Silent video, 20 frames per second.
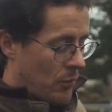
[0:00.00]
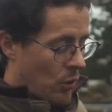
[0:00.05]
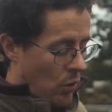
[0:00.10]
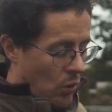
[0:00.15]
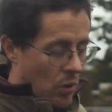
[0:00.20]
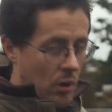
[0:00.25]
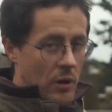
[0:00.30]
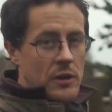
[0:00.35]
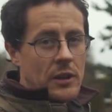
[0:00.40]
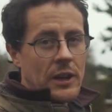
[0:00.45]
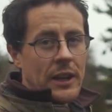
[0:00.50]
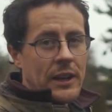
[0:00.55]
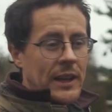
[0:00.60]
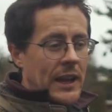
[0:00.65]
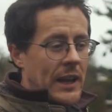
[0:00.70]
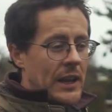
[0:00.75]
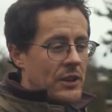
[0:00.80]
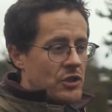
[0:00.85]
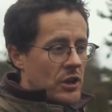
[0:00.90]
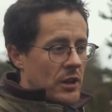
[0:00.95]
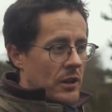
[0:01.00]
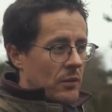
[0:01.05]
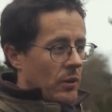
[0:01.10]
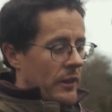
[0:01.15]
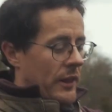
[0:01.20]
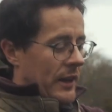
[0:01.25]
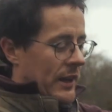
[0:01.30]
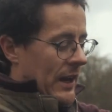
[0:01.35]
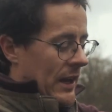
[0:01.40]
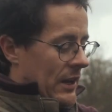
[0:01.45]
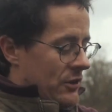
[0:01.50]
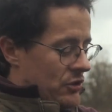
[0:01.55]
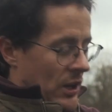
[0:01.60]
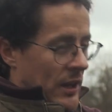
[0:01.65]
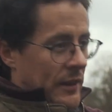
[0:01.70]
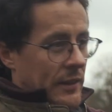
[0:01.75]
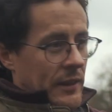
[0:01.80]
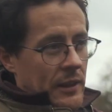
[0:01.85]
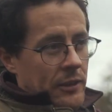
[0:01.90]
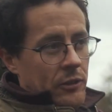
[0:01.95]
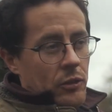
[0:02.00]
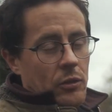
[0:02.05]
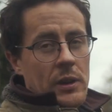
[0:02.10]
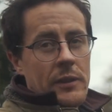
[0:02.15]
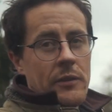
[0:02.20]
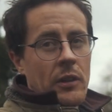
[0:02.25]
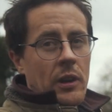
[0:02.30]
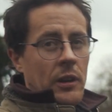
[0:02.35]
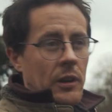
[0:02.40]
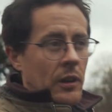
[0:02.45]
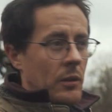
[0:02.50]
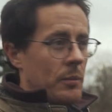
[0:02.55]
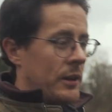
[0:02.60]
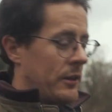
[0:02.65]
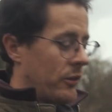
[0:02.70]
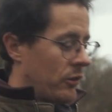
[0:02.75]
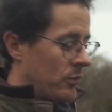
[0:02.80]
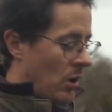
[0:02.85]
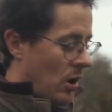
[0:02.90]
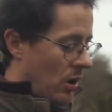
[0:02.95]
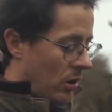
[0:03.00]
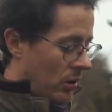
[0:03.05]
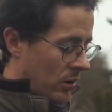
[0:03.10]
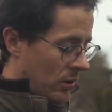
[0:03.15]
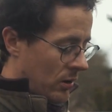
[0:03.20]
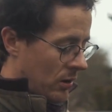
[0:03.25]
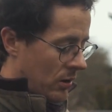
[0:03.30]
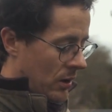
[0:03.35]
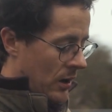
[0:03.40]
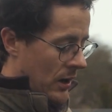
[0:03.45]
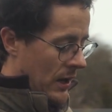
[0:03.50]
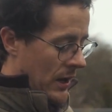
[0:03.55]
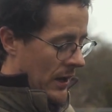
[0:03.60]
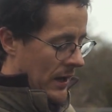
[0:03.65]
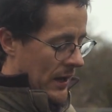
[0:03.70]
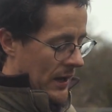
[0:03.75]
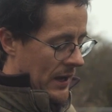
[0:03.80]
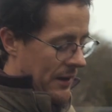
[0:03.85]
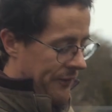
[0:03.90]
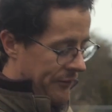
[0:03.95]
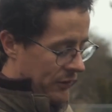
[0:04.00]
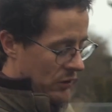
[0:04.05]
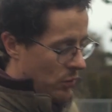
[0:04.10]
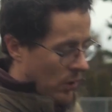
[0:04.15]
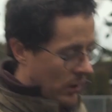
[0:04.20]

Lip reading: Or you can cage it with a cage like this or even a little bit smaller if you